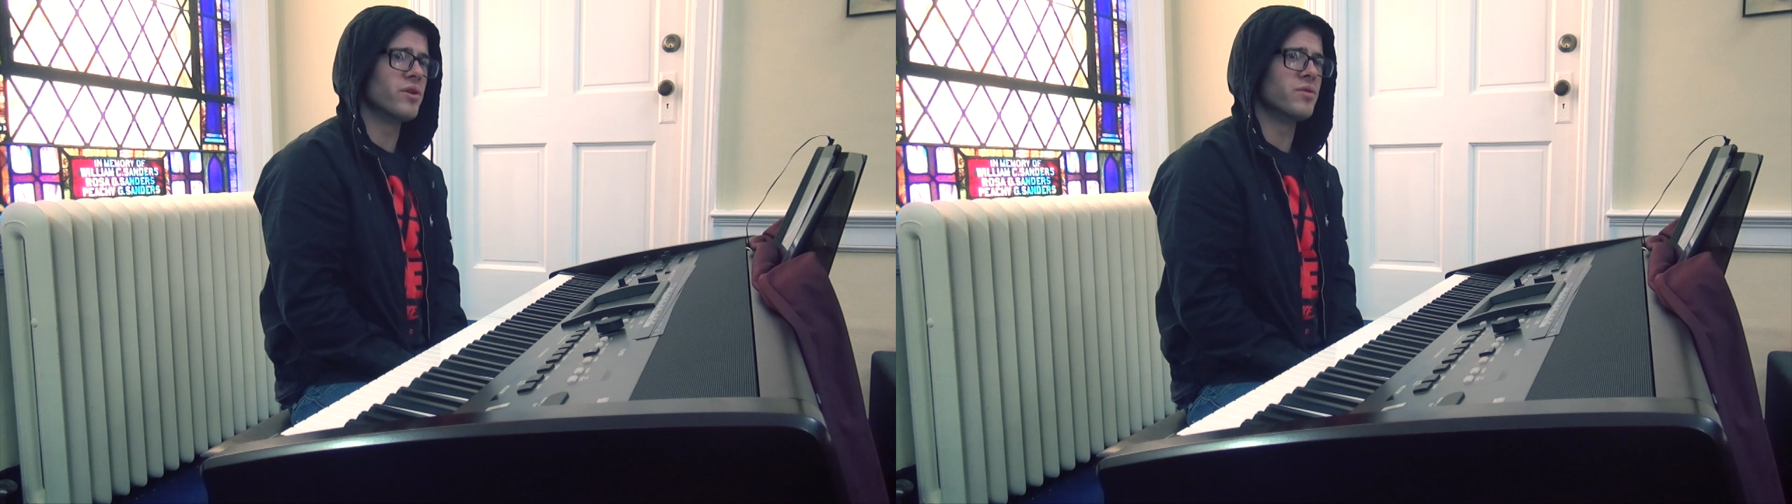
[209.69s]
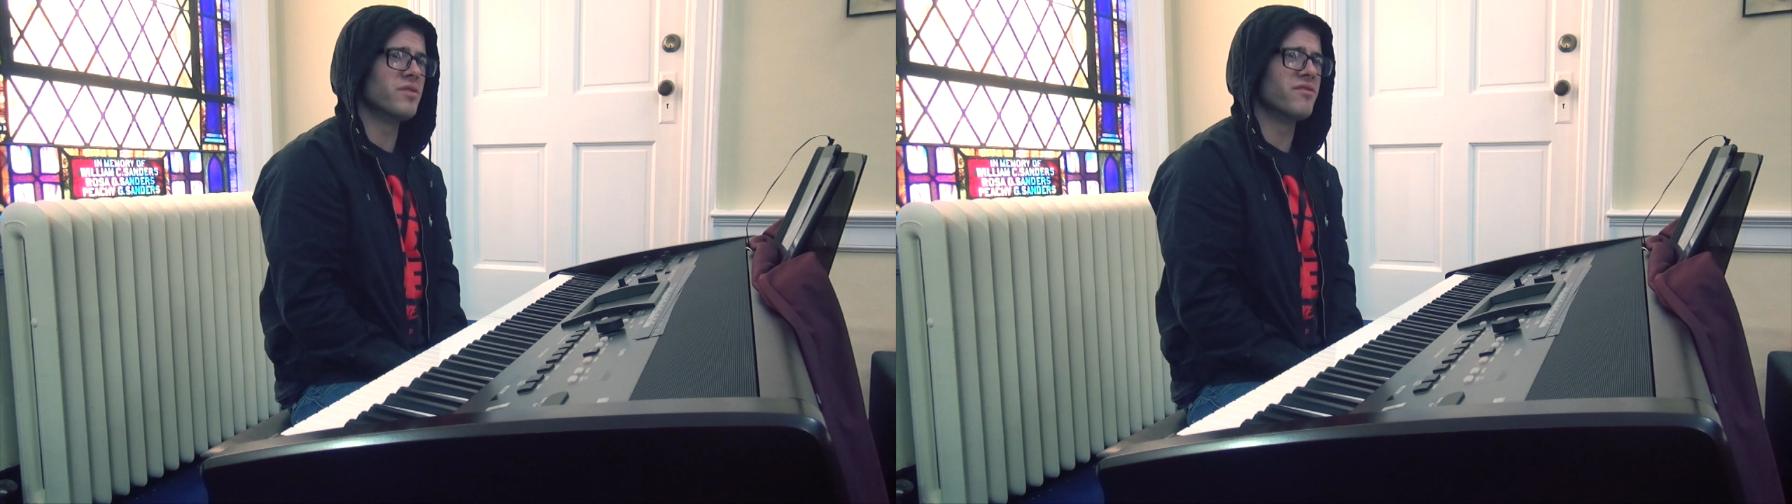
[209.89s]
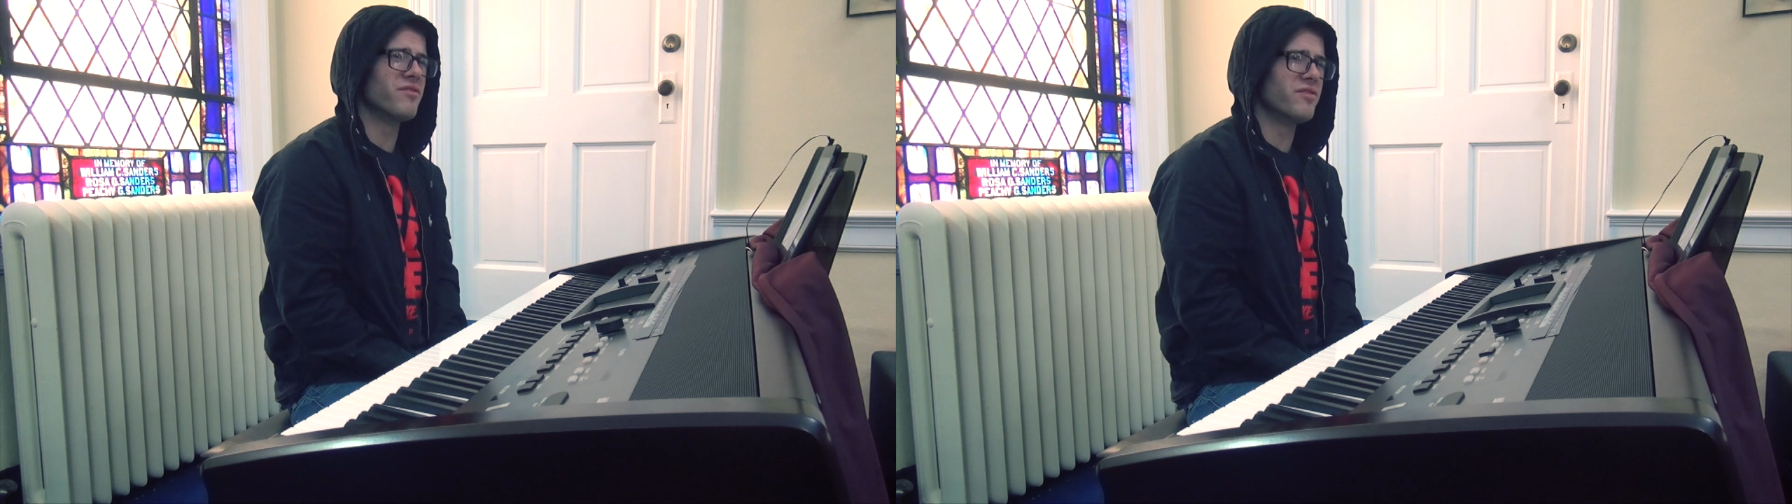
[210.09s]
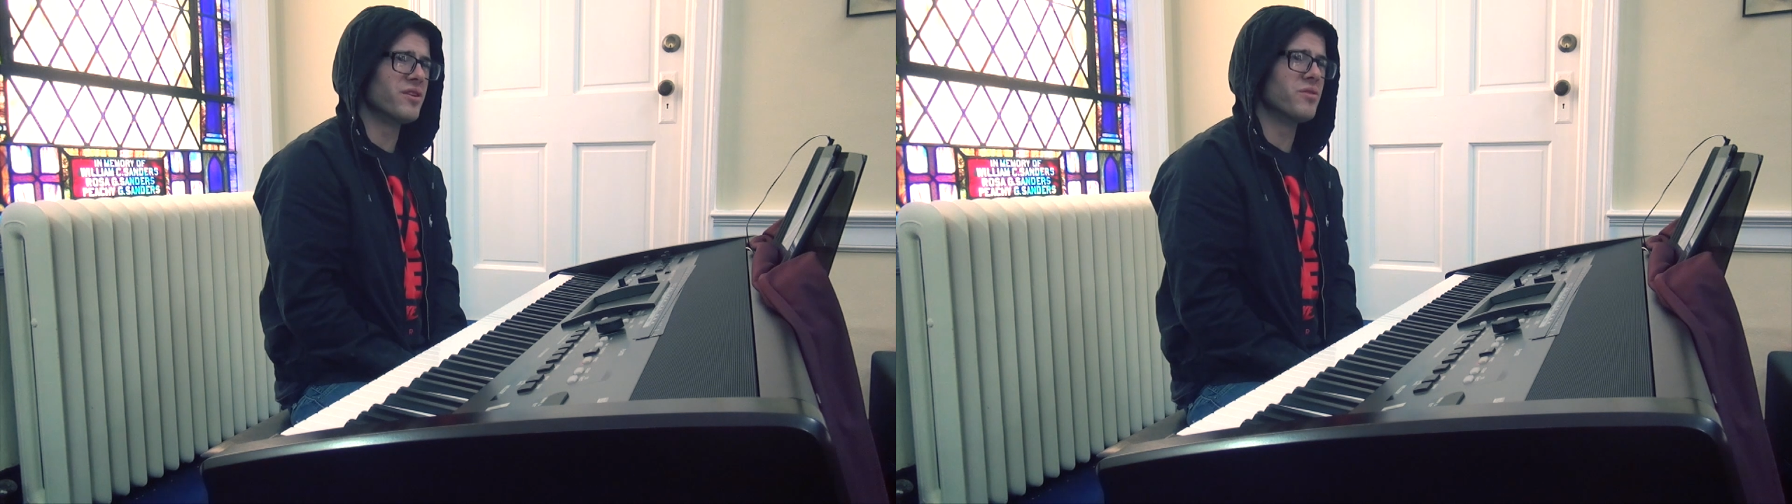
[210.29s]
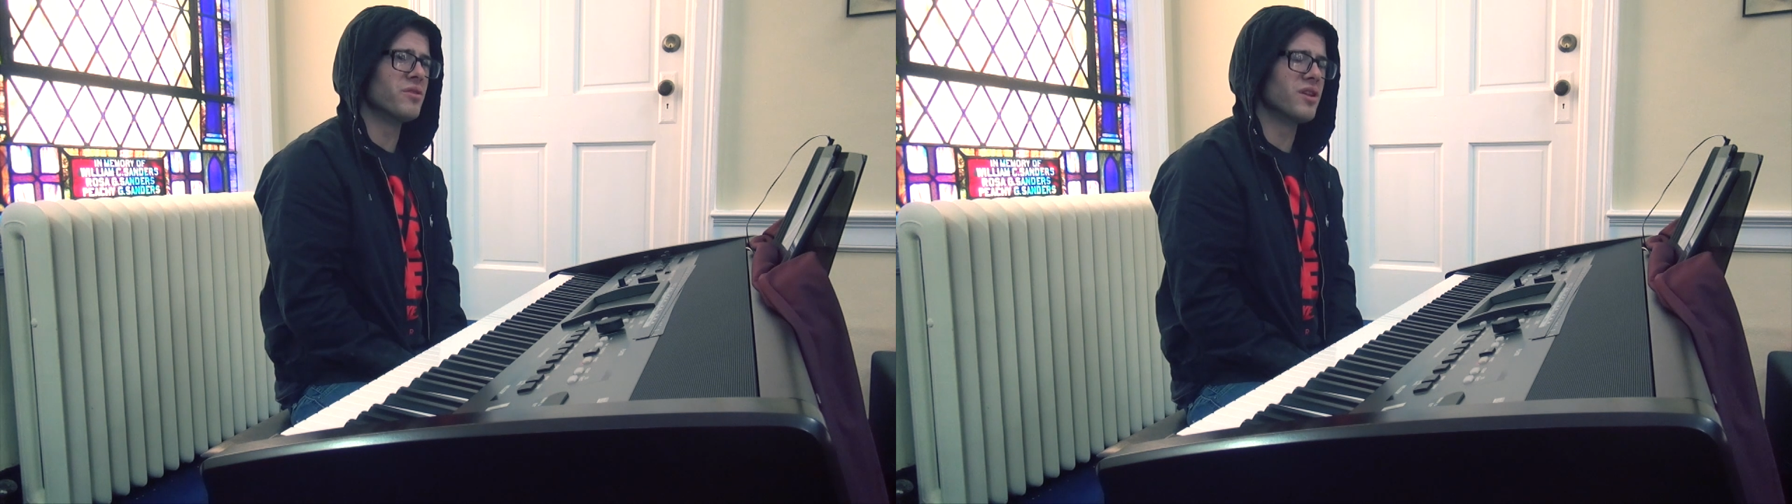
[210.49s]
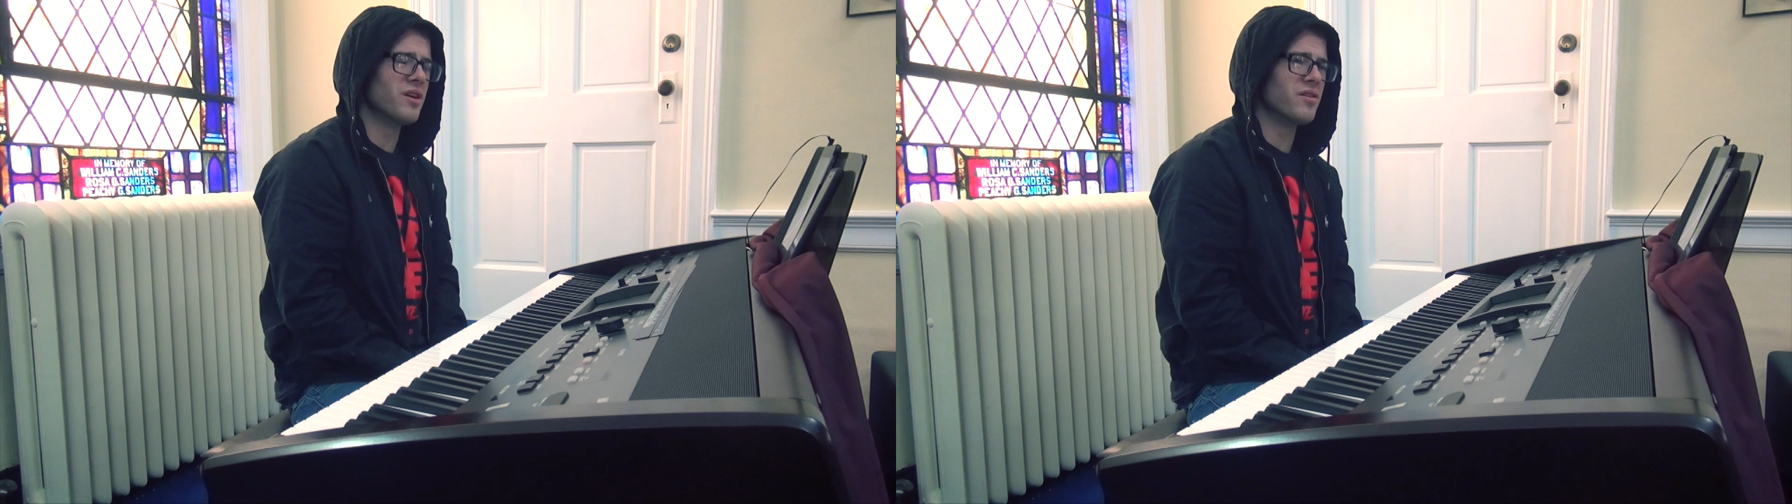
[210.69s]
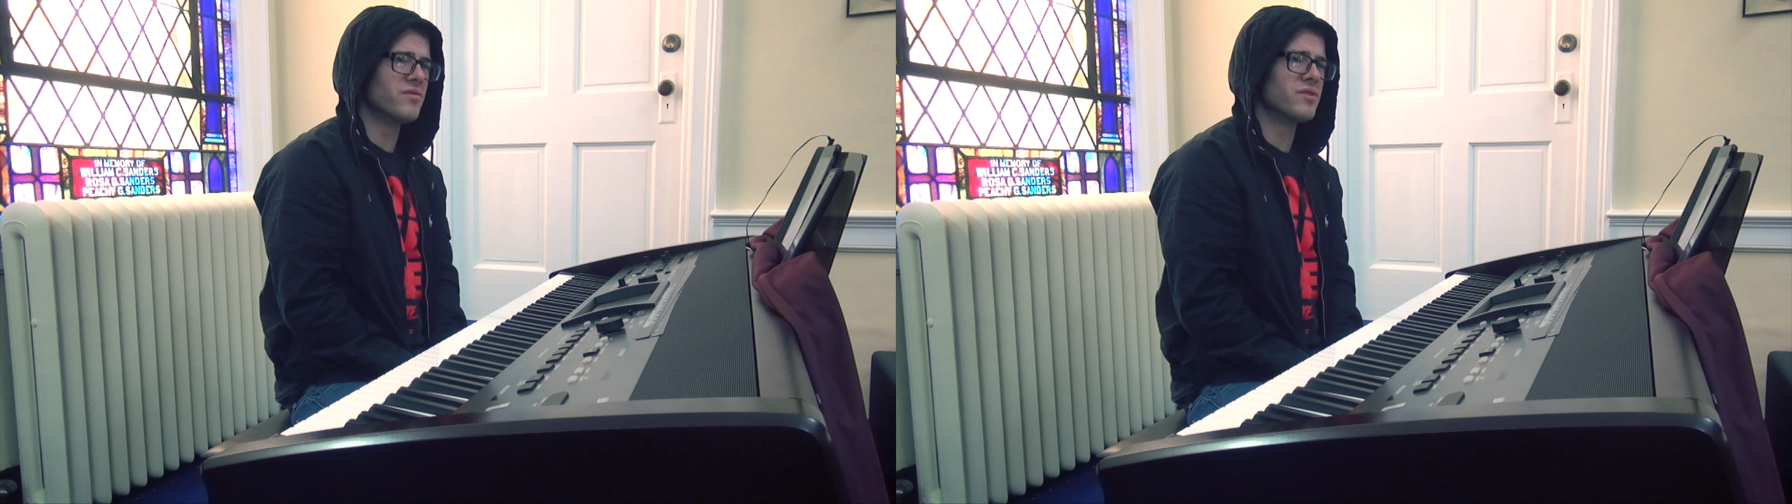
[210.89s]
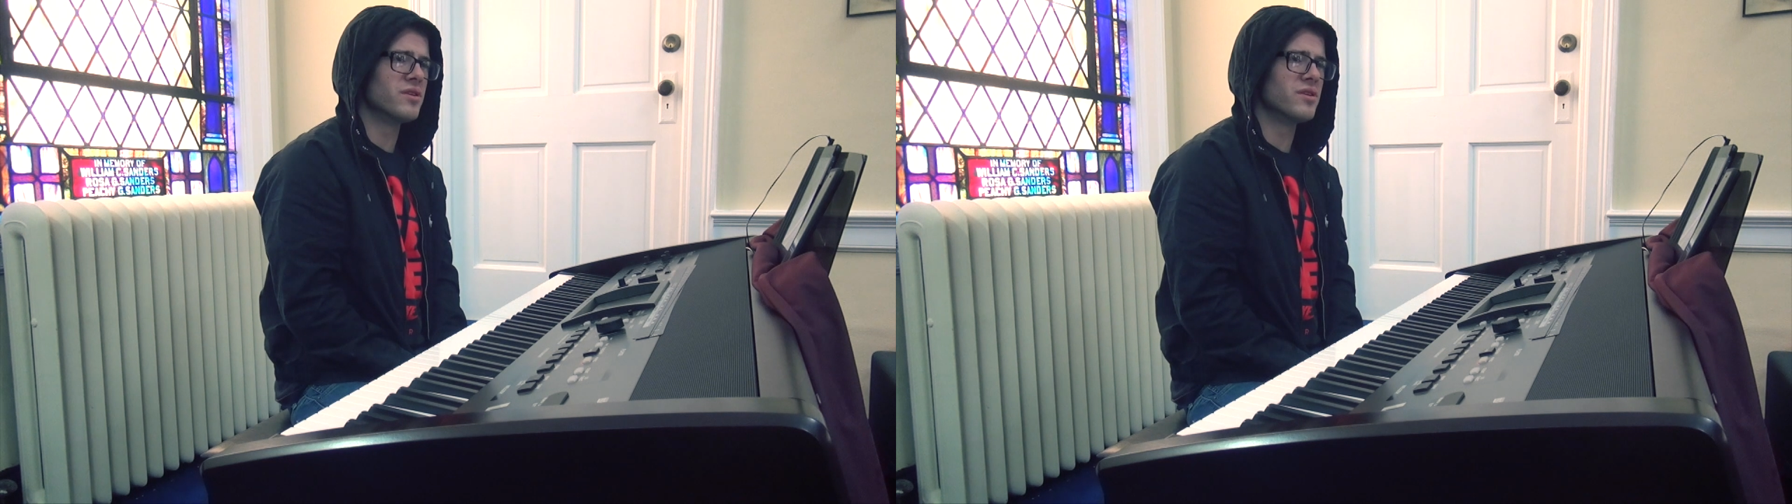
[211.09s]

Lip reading: where you can feel loved